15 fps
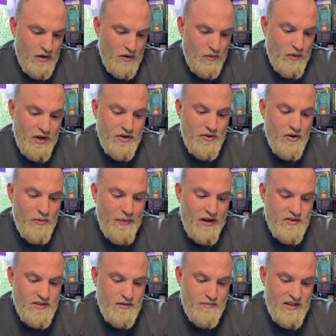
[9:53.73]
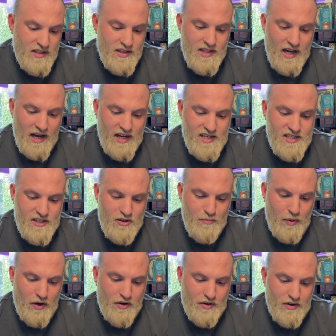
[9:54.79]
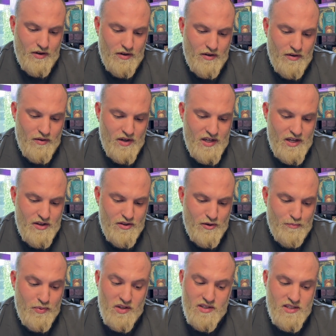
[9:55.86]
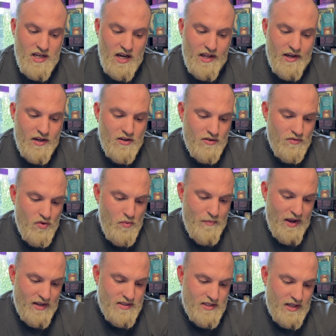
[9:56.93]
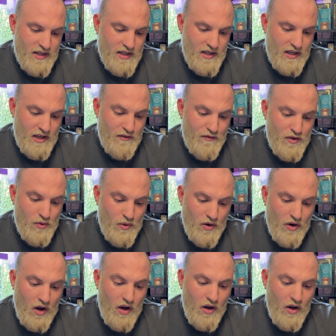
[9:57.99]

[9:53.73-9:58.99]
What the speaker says: When you're about to meet the ideal partner, either platonic or romantic, if you are